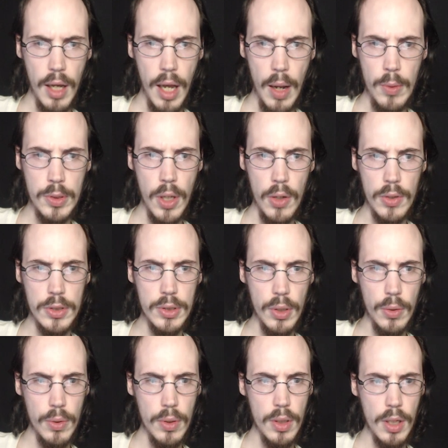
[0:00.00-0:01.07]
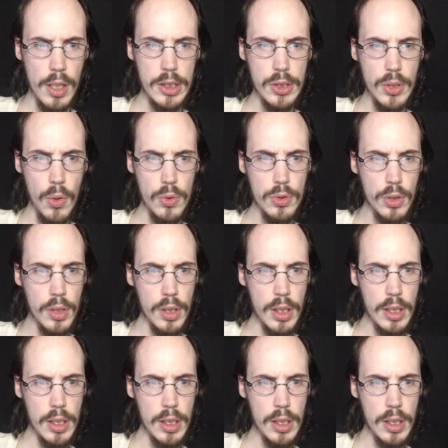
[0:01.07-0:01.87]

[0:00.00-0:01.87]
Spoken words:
I was also a soldier